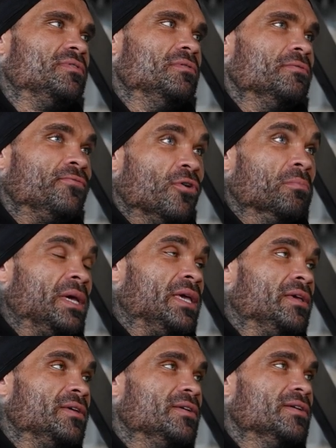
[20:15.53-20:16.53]
for me.
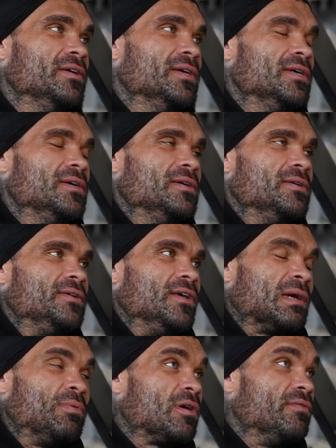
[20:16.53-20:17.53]
I can
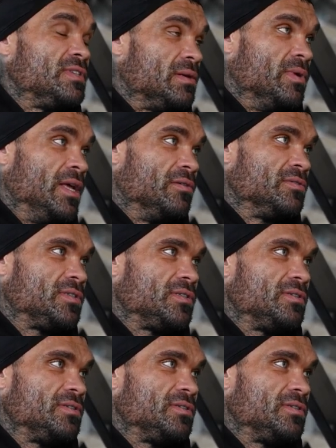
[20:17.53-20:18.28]
program it for someone else.